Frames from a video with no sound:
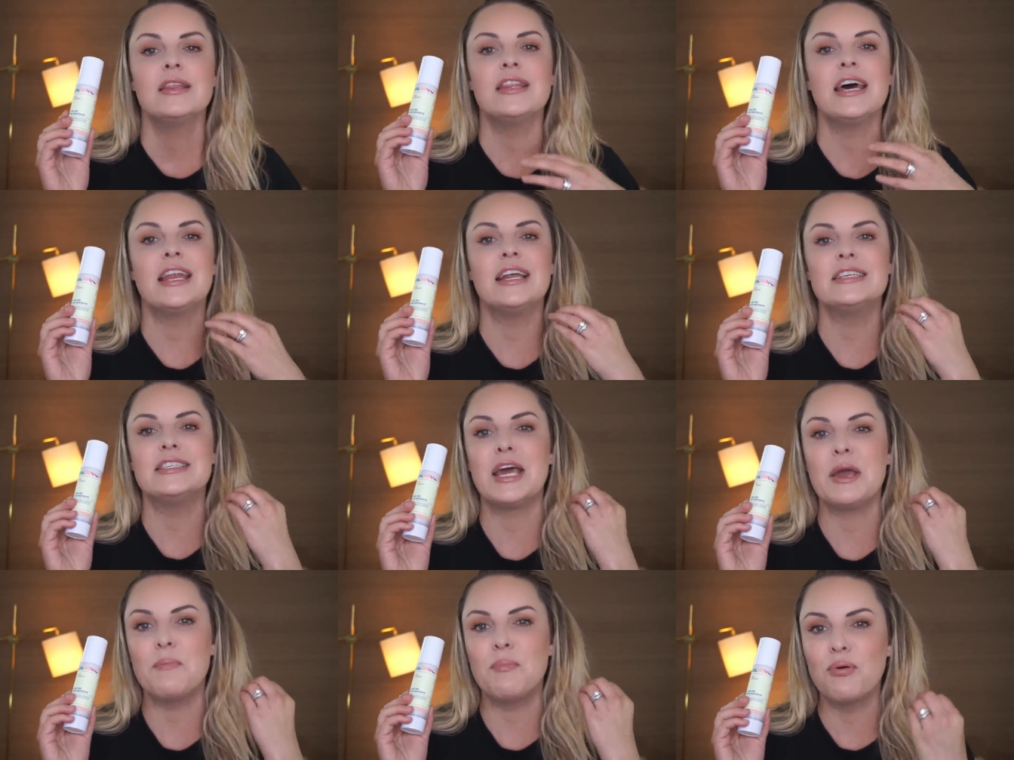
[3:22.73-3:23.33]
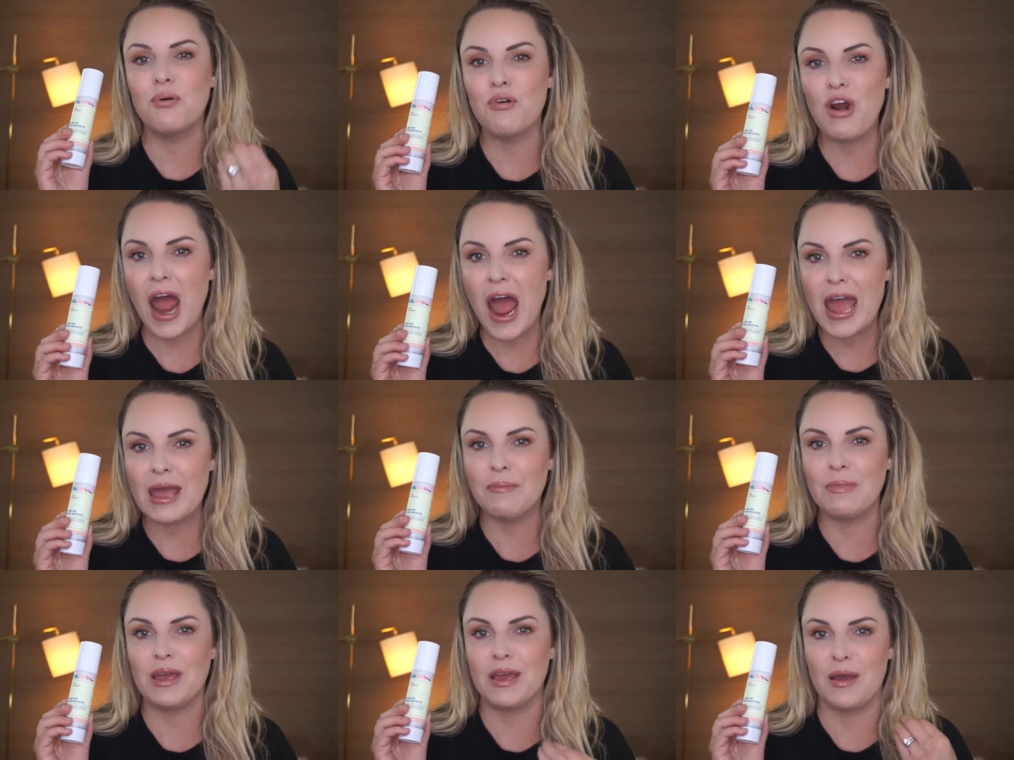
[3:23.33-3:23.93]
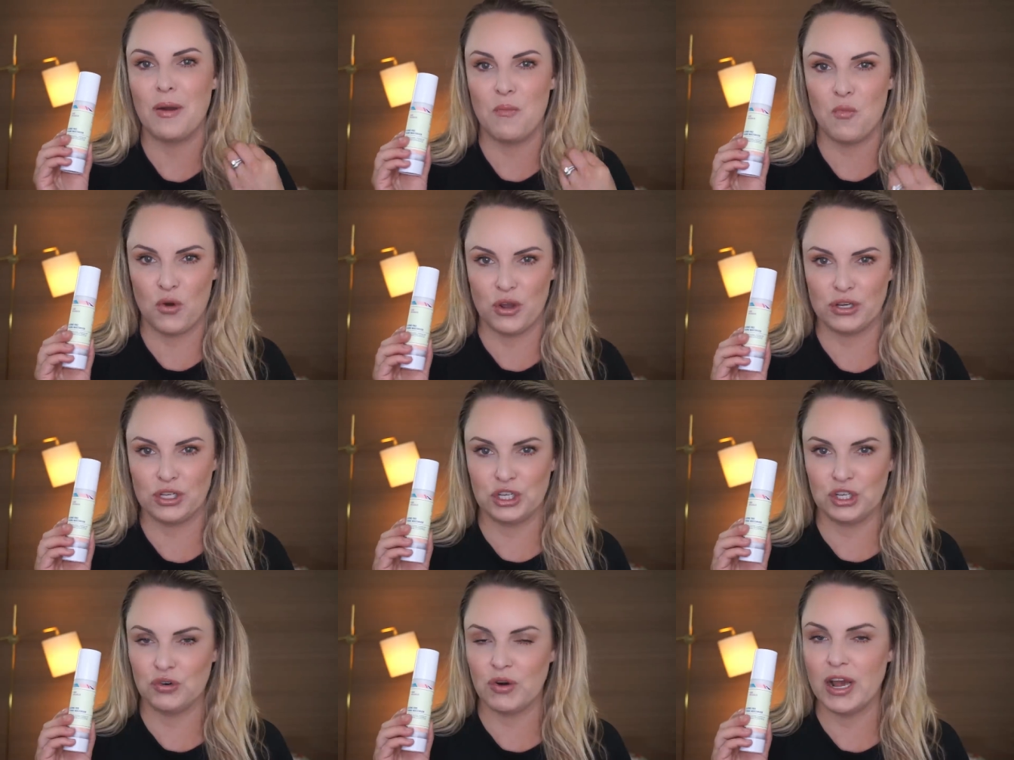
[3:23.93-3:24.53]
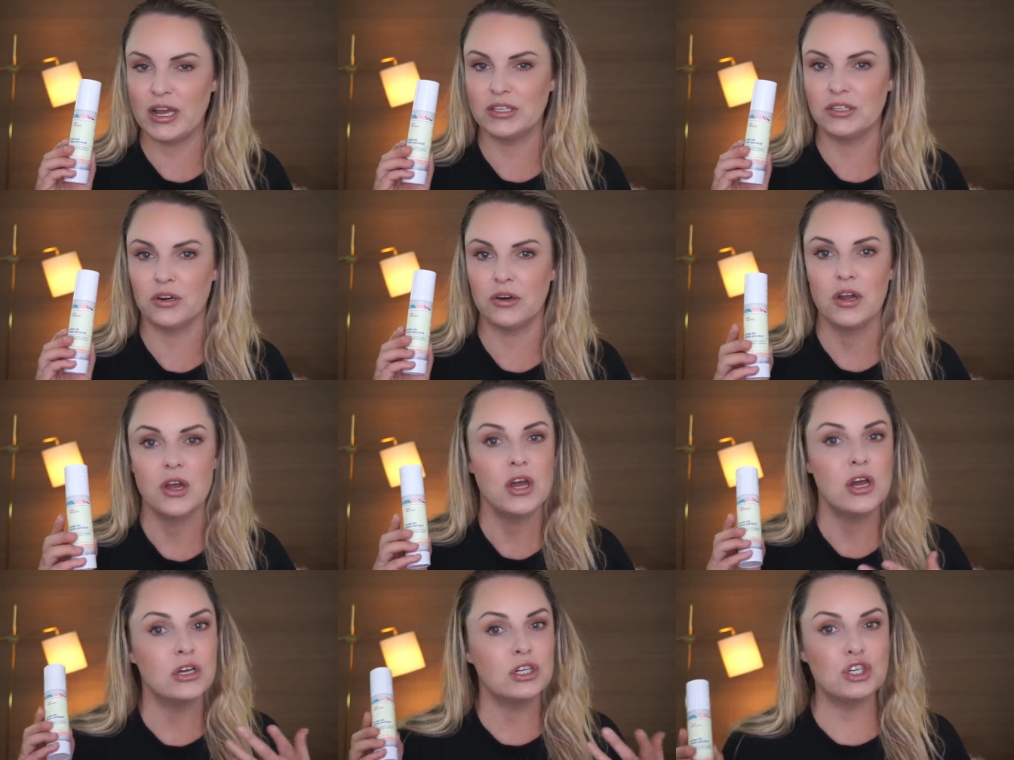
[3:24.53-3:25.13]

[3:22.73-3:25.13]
that is a priming moisturizer.